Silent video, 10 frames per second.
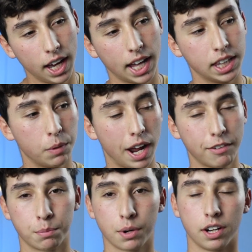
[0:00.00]
and they would
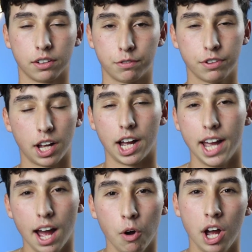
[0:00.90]
have the product fly
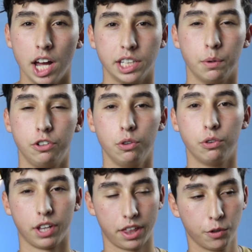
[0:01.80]
out. And they would
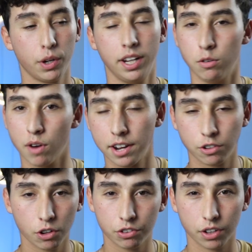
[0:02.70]
use like 3D
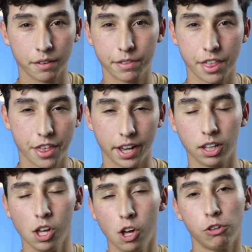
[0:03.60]
renders of the thing.